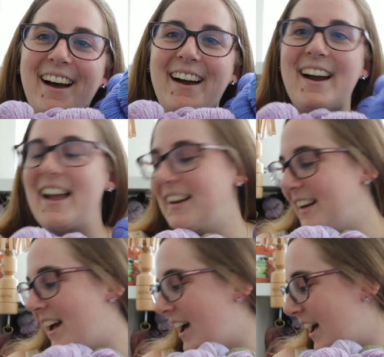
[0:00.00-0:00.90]
All right,
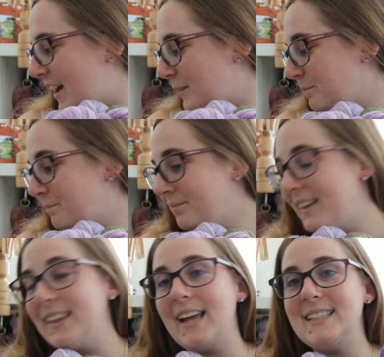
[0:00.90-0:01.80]
um,
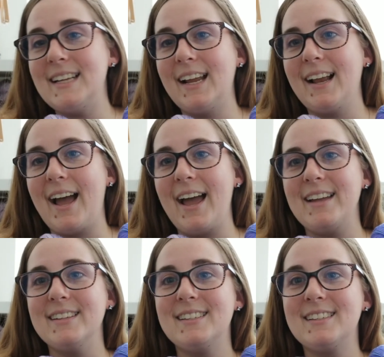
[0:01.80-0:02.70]
that's it,
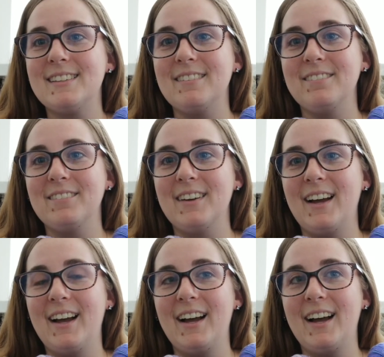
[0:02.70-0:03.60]
guys.
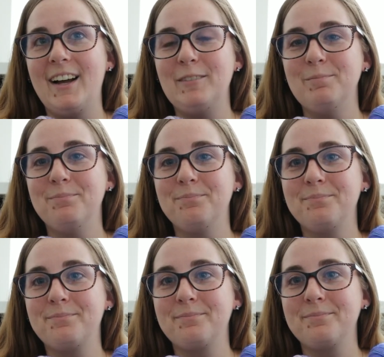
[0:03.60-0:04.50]

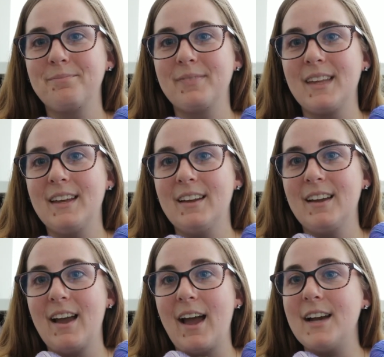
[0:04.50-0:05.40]
Um,
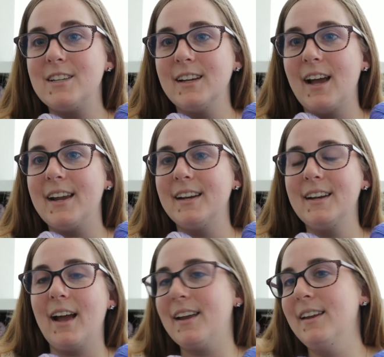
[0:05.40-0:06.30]
actually, I
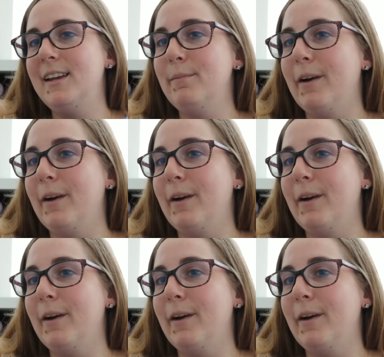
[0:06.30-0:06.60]
can I can keep